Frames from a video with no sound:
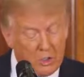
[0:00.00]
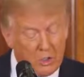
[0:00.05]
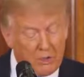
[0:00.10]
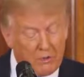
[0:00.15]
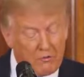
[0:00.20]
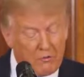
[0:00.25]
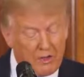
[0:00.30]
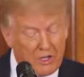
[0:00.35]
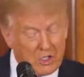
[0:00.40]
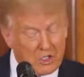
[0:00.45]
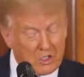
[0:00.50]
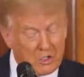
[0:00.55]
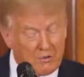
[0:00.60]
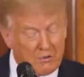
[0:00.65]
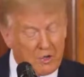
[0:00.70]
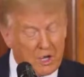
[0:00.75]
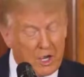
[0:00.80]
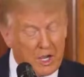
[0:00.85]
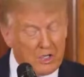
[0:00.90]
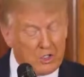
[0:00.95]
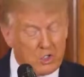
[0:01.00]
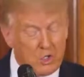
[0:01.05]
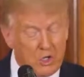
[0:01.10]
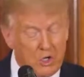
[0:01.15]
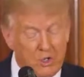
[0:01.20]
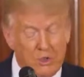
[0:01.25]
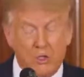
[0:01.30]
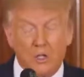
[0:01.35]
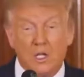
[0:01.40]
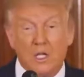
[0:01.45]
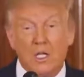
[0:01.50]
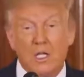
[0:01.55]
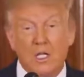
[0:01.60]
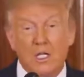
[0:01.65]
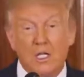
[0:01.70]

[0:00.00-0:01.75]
on the face of God's earth.